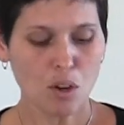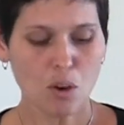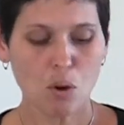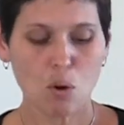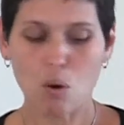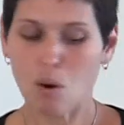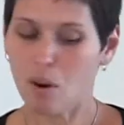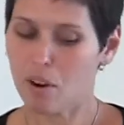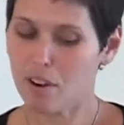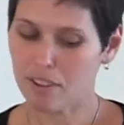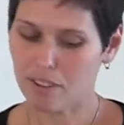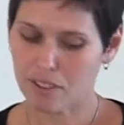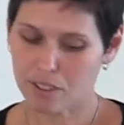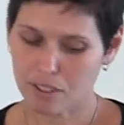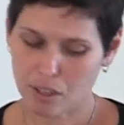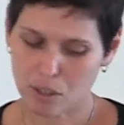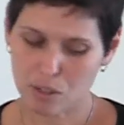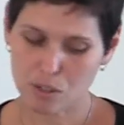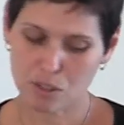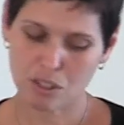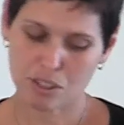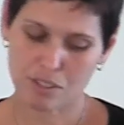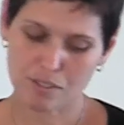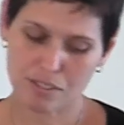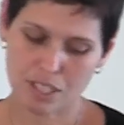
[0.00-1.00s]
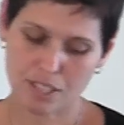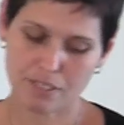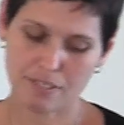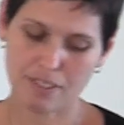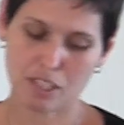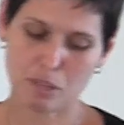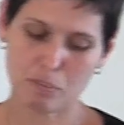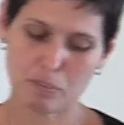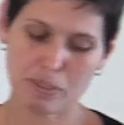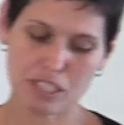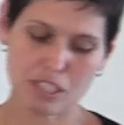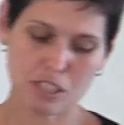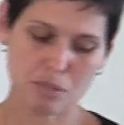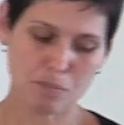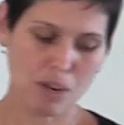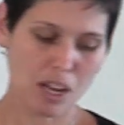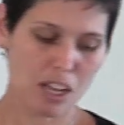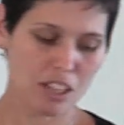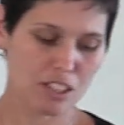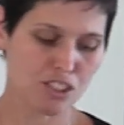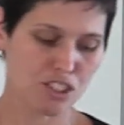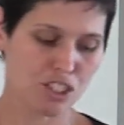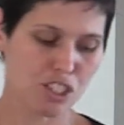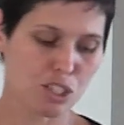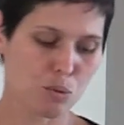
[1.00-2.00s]
or the notion of civic
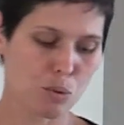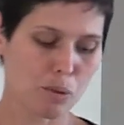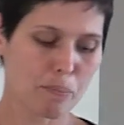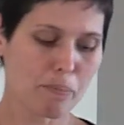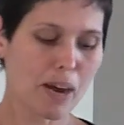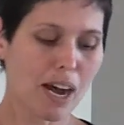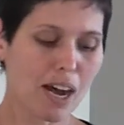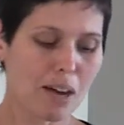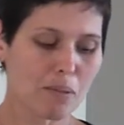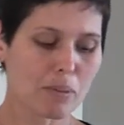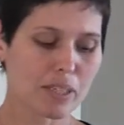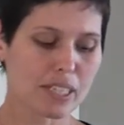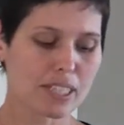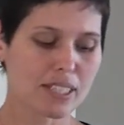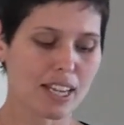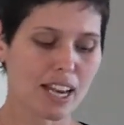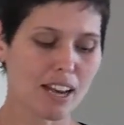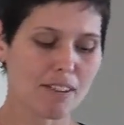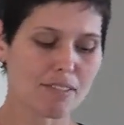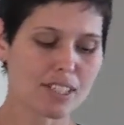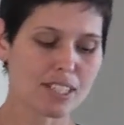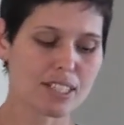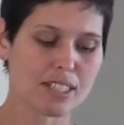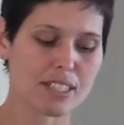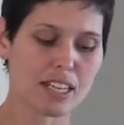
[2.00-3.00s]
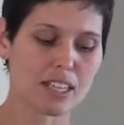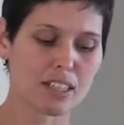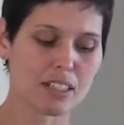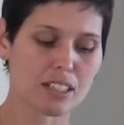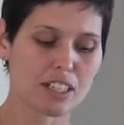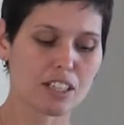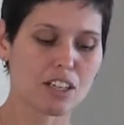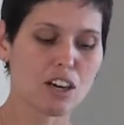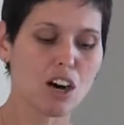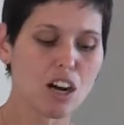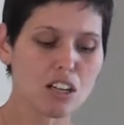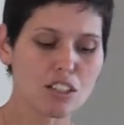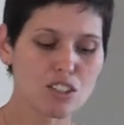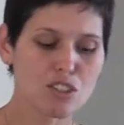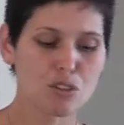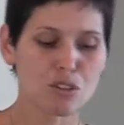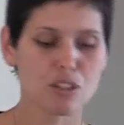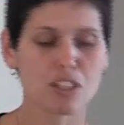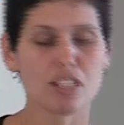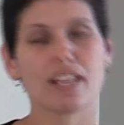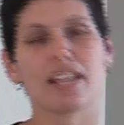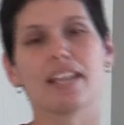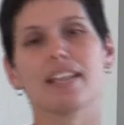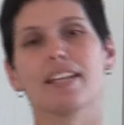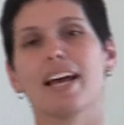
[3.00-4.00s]
epistemologies where publics have distinctly
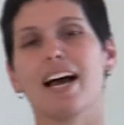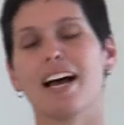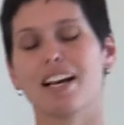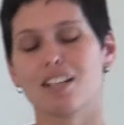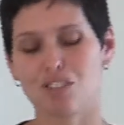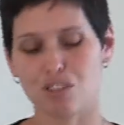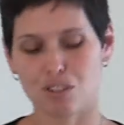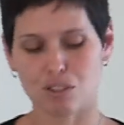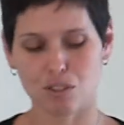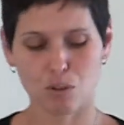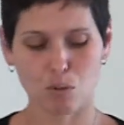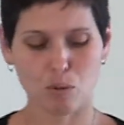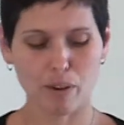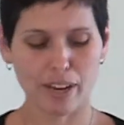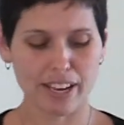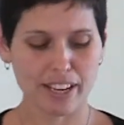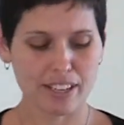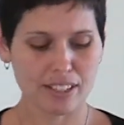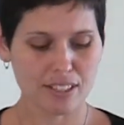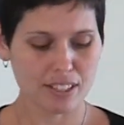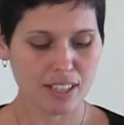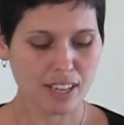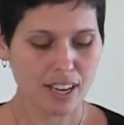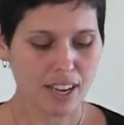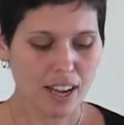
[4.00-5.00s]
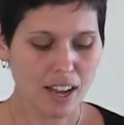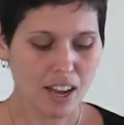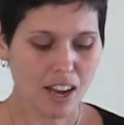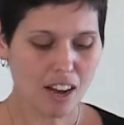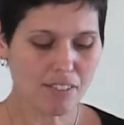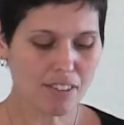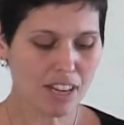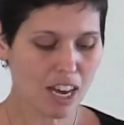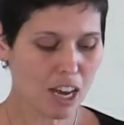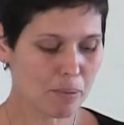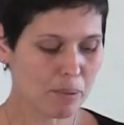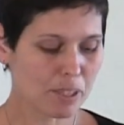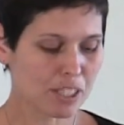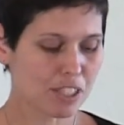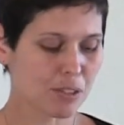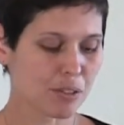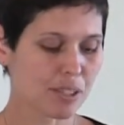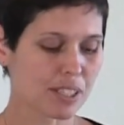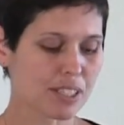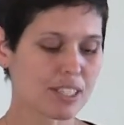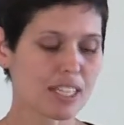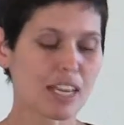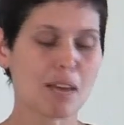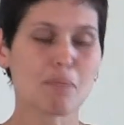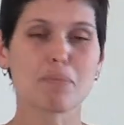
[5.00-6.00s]
cultural and national ways of coming to
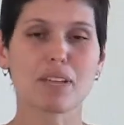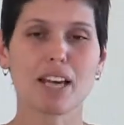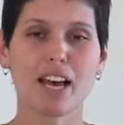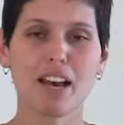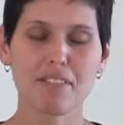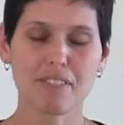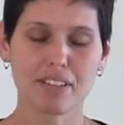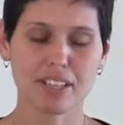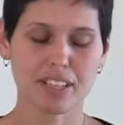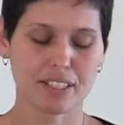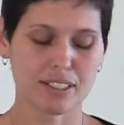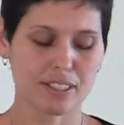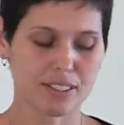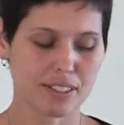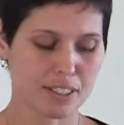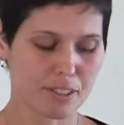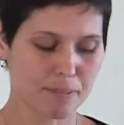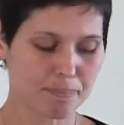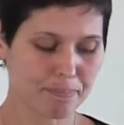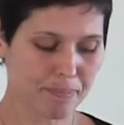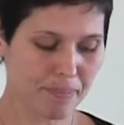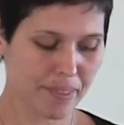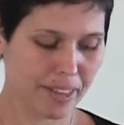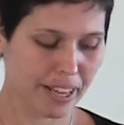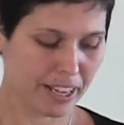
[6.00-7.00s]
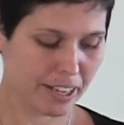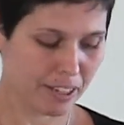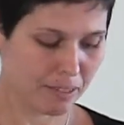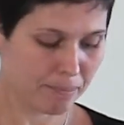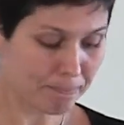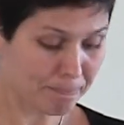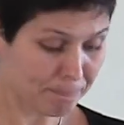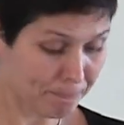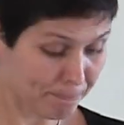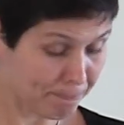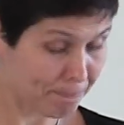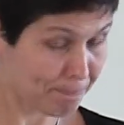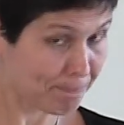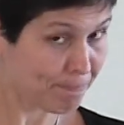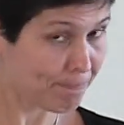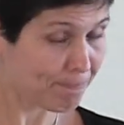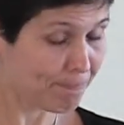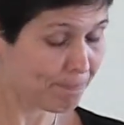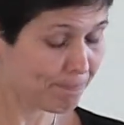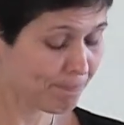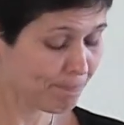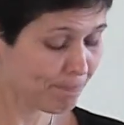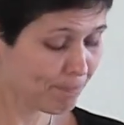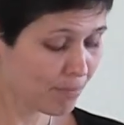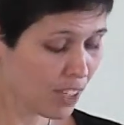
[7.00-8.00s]
accept evidence, then
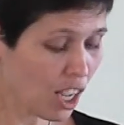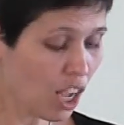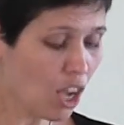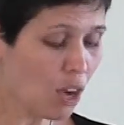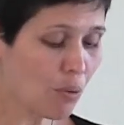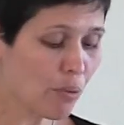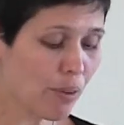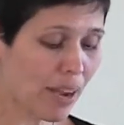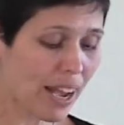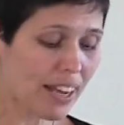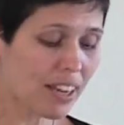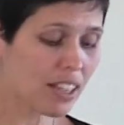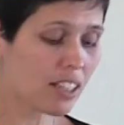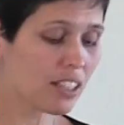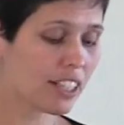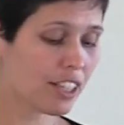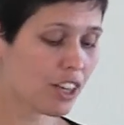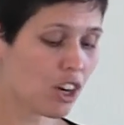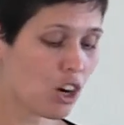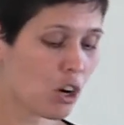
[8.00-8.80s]
a radically